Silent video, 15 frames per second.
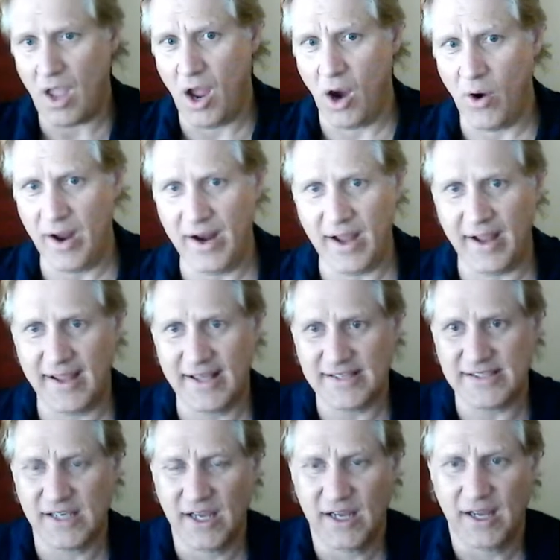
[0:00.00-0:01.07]
All right, I
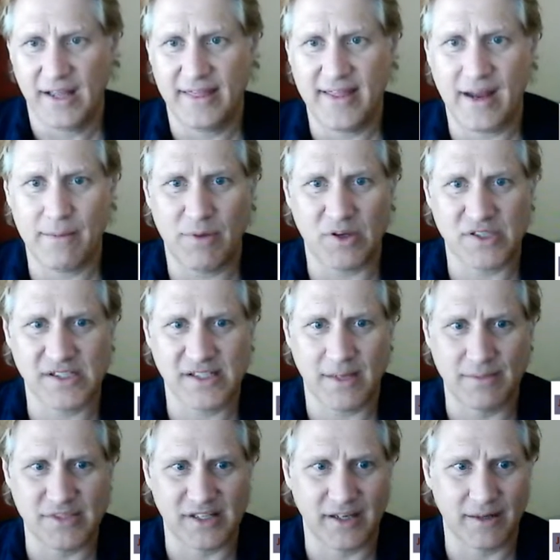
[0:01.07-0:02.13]
guess that about
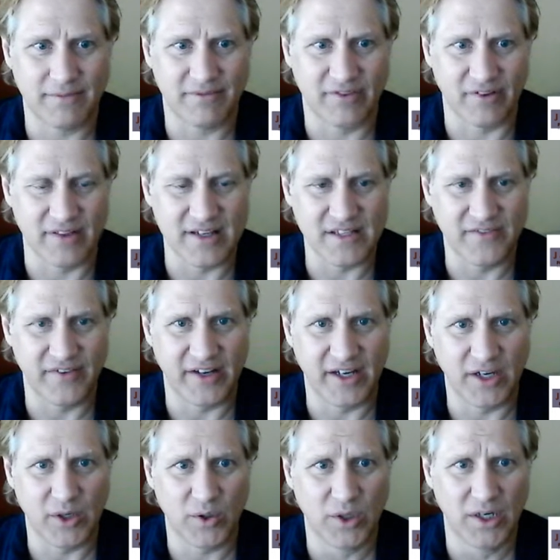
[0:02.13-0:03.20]
sums it up for this
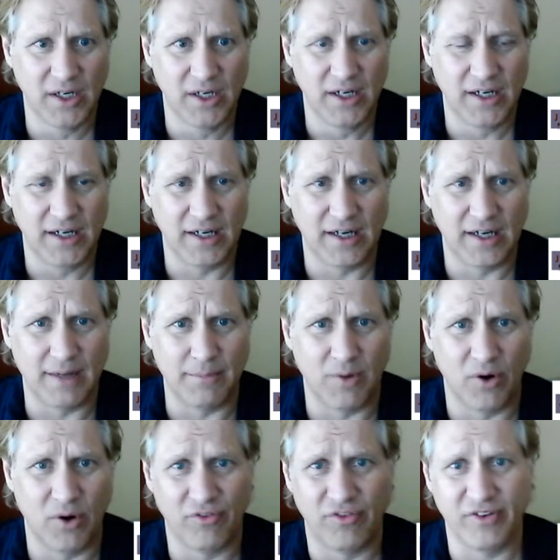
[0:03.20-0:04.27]
video.
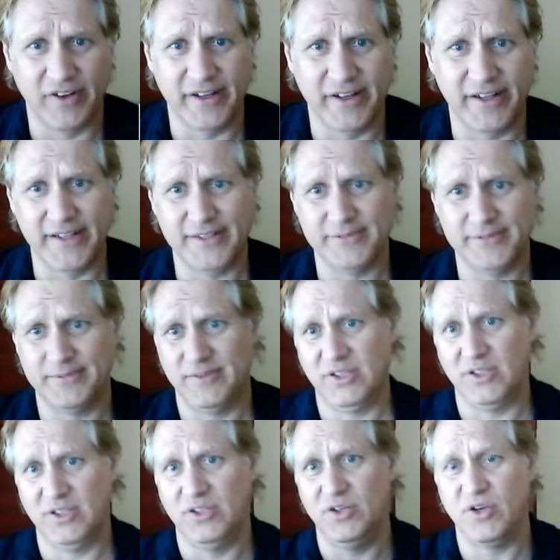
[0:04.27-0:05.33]
Hopefully
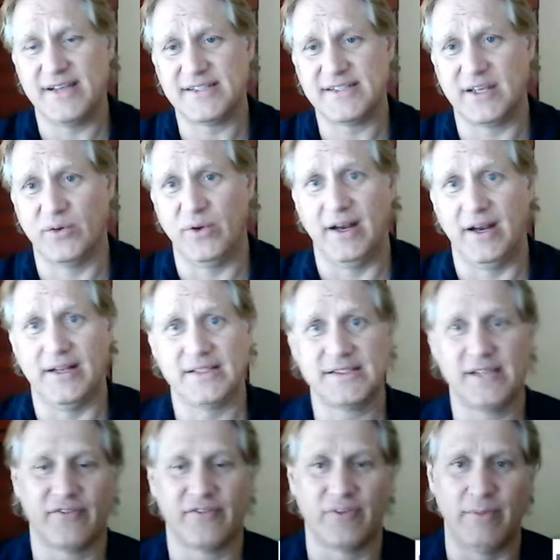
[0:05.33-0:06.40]
you guys can read it. It's
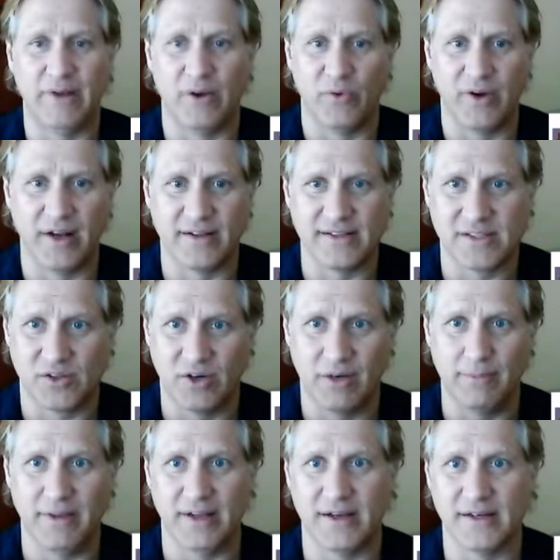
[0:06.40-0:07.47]
tough for me to read on the screen
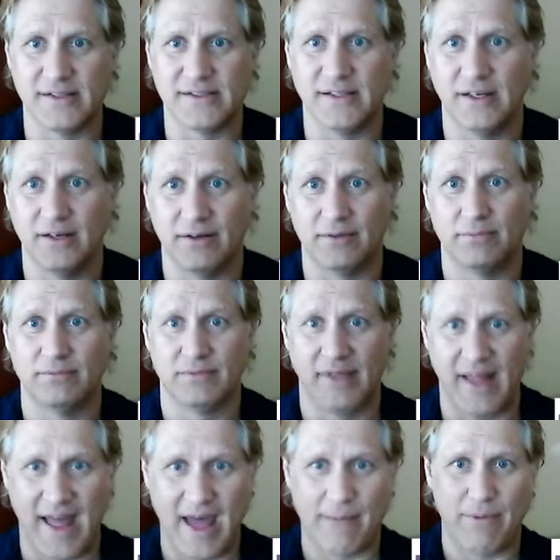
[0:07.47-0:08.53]
because, you know,
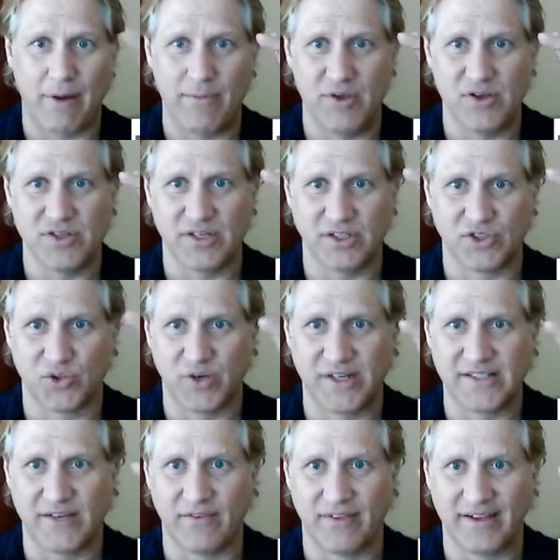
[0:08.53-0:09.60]
the app I'm using
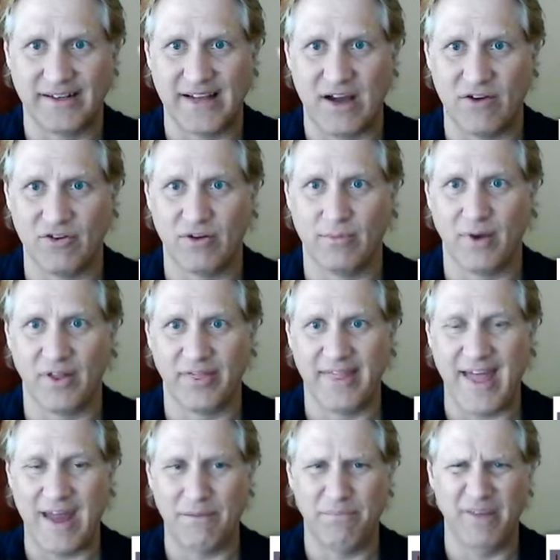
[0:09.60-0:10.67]
shrinks everything down to about
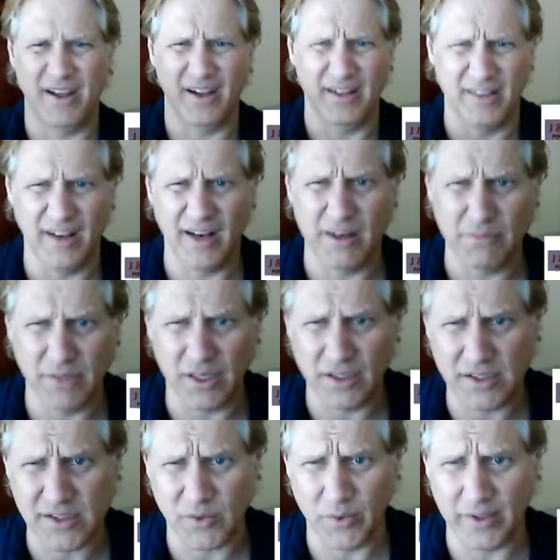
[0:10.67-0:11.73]
that big, and then I'm like
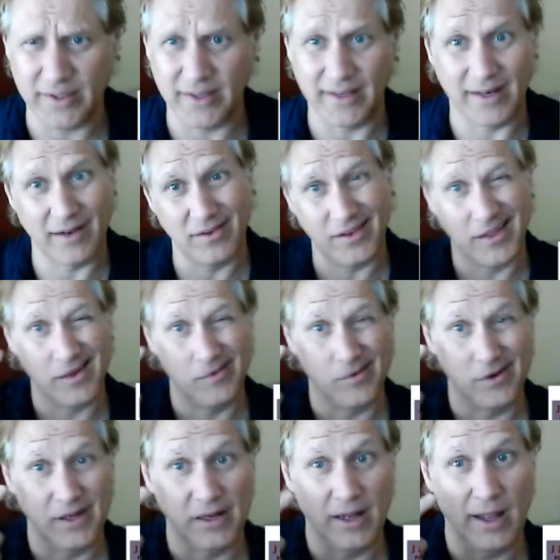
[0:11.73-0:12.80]
squinting and I only got
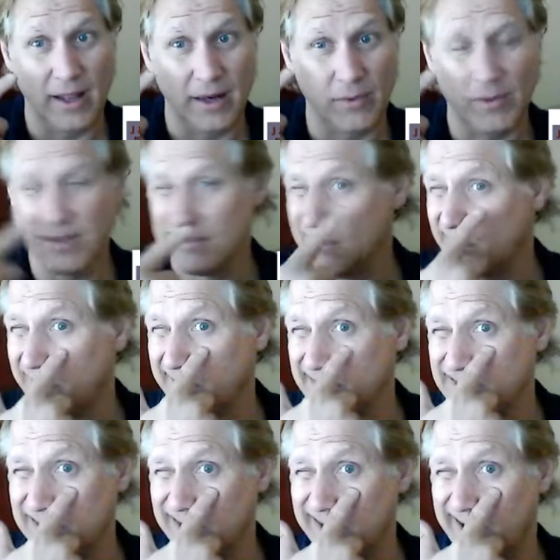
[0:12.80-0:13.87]
one good eye anyway. So
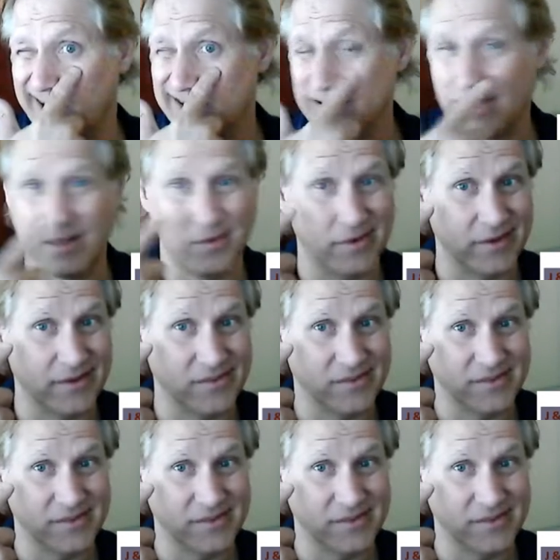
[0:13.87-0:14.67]
this good eye's a good one, this